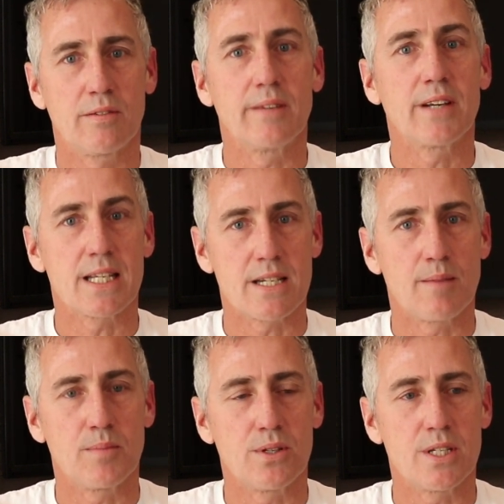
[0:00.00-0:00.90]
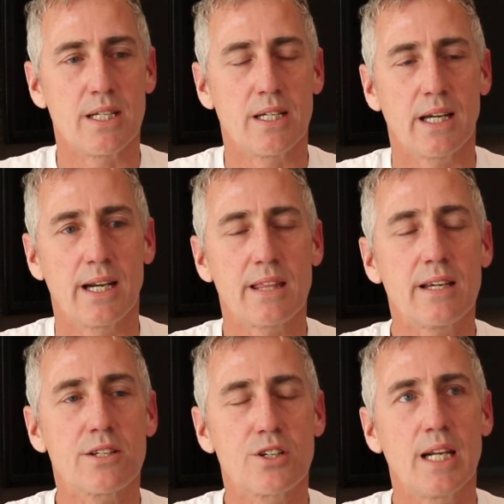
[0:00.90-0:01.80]
living as an amputee, and I
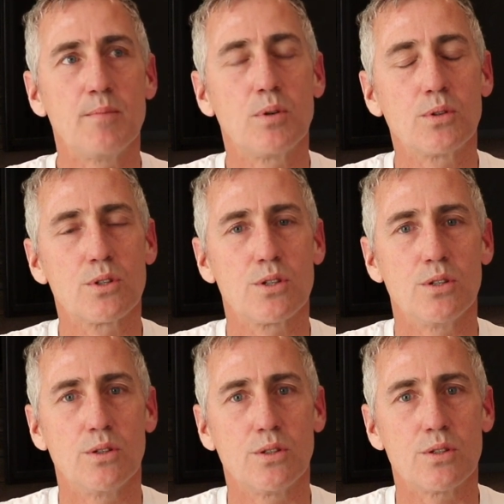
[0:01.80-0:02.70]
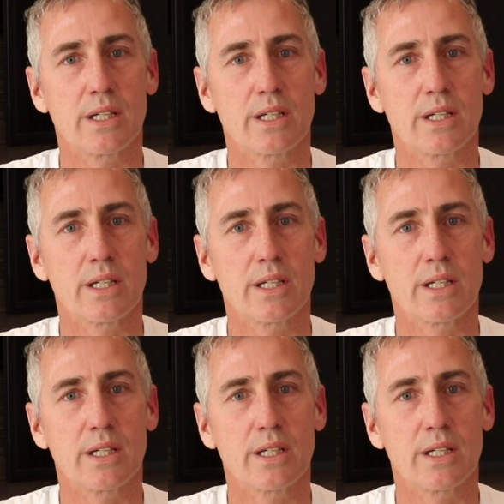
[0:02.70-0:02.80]
think it's really important to